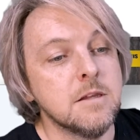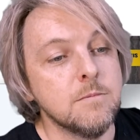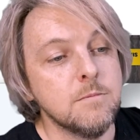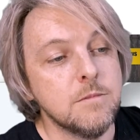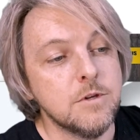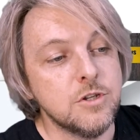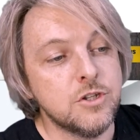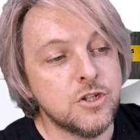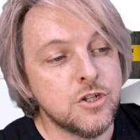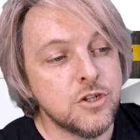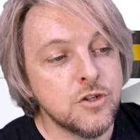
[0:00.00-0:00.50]

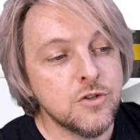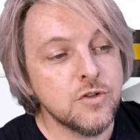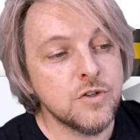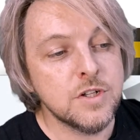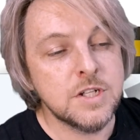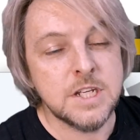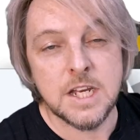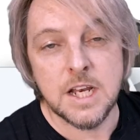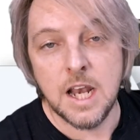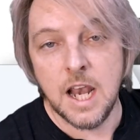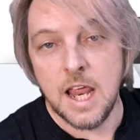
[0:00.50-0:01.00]

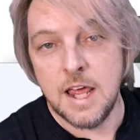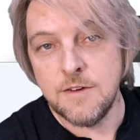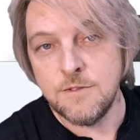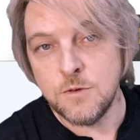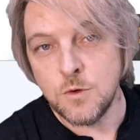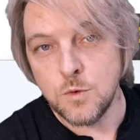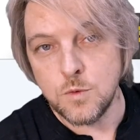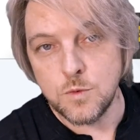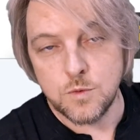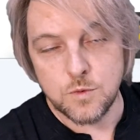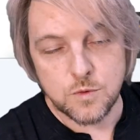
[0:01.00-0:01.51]
maturity
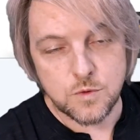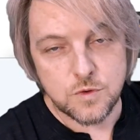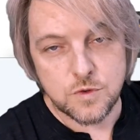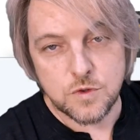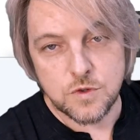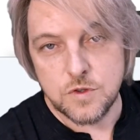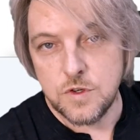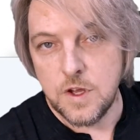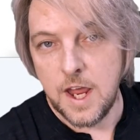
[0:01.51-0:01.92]
levels.